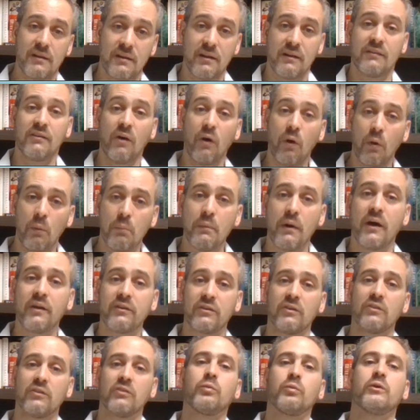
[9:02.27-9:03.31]
his whole
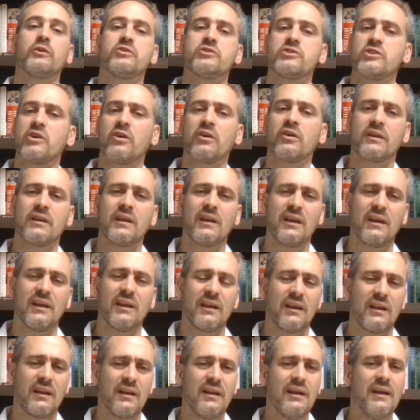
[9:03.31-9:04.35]
muscles were
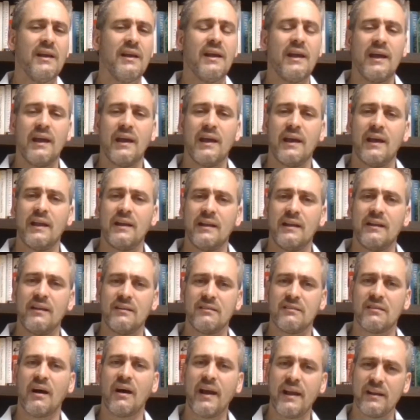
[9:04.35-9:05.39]
jerking, and he
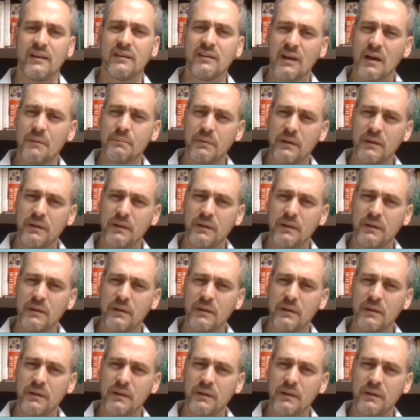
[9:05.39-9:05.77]
tightened up.